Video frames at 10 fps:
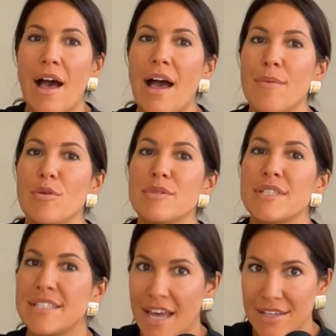I'm
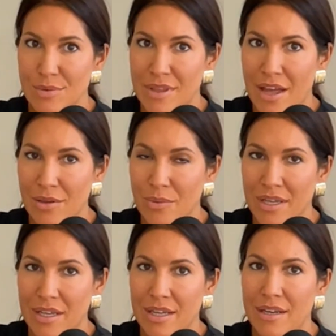obsessed with
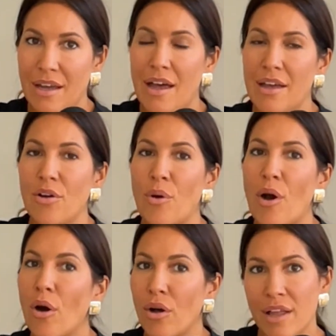Halloween. I go
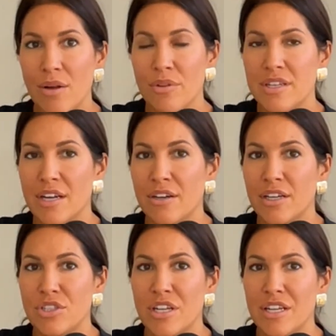all out with the
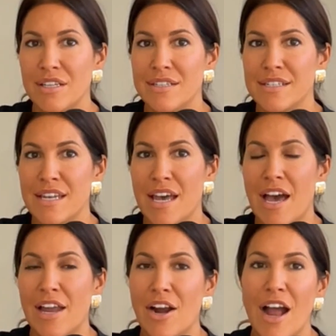decorations
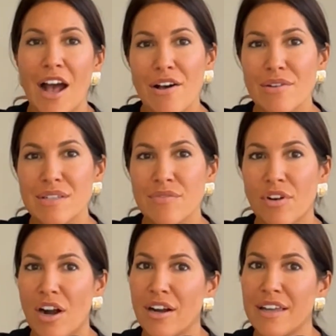at our house
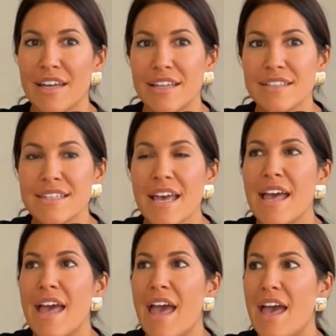for our kids.
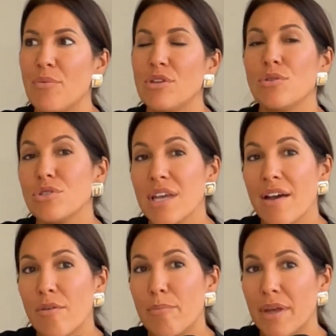And we usually
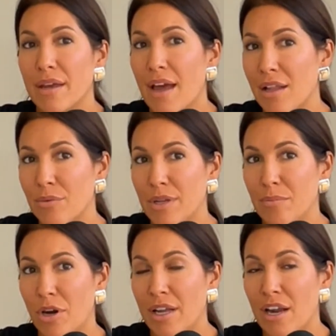have a big Halloween
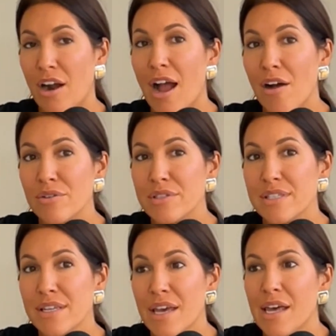party at our
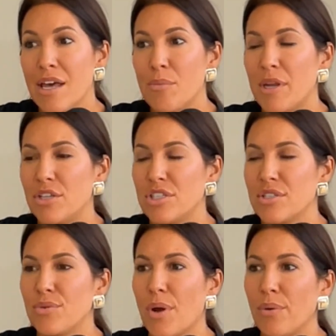house, but it
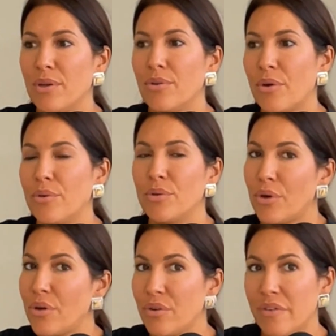just grown and grown and
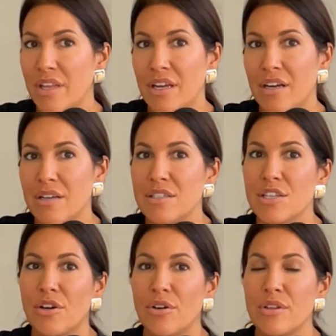grown over the years.
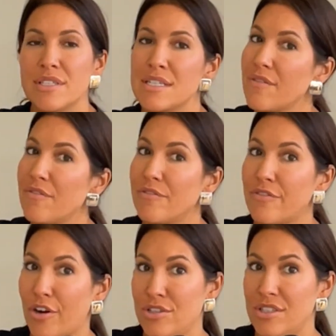So this is the
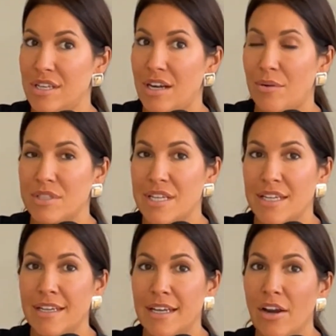first year we're
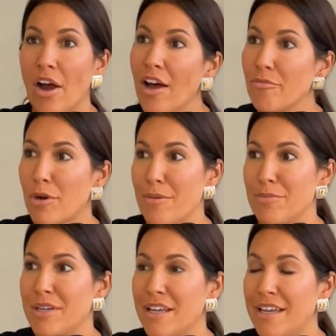taking it off
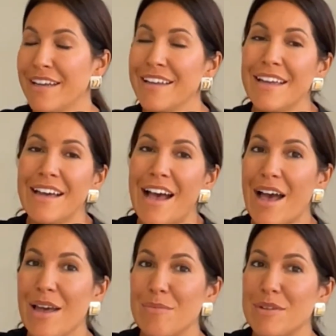property.
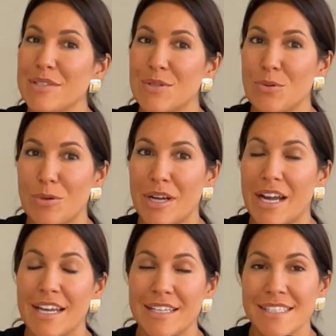I'm super
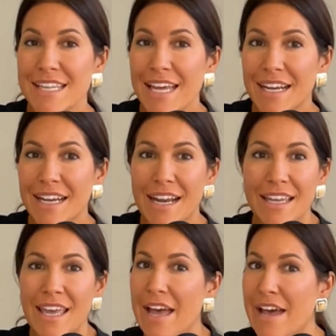excited and I
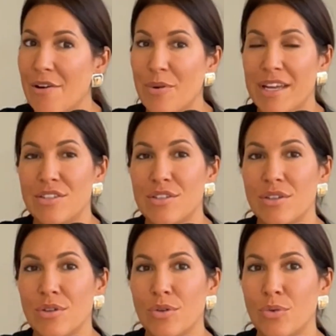can't wait
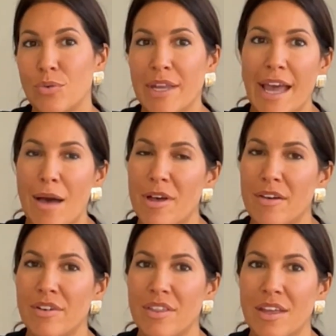to recap
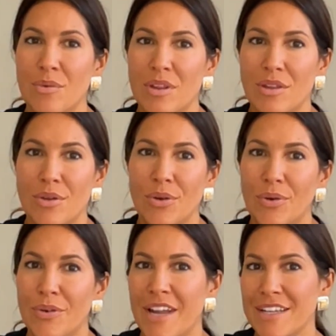everything with
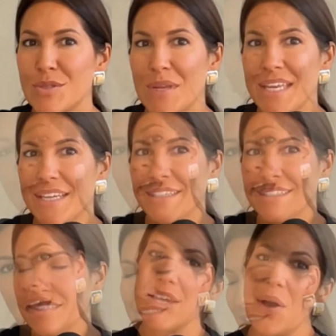you next week.
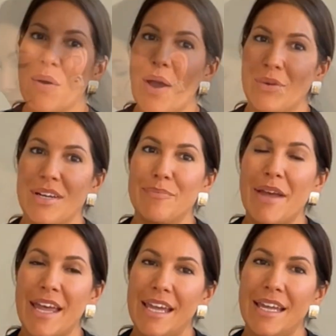So I want to
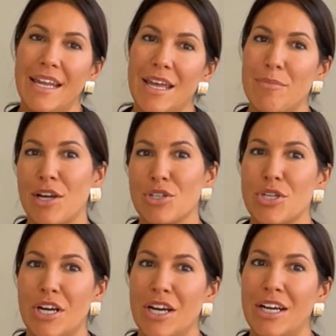paint a
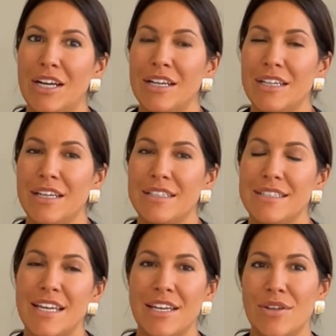picture,
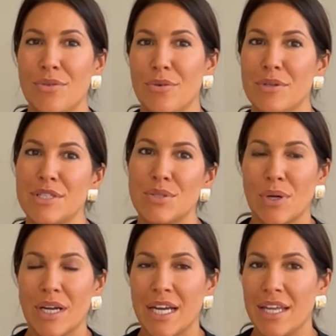take you through a
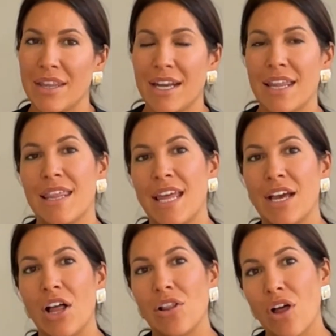story that I think
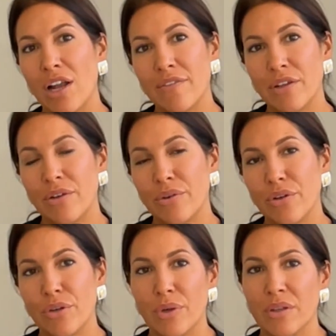a lot of you
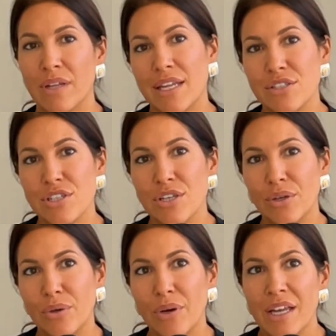could relate
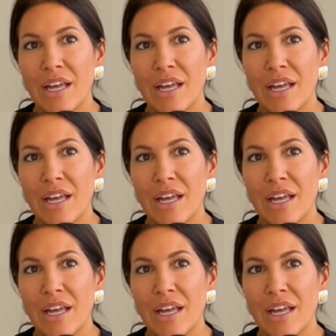to.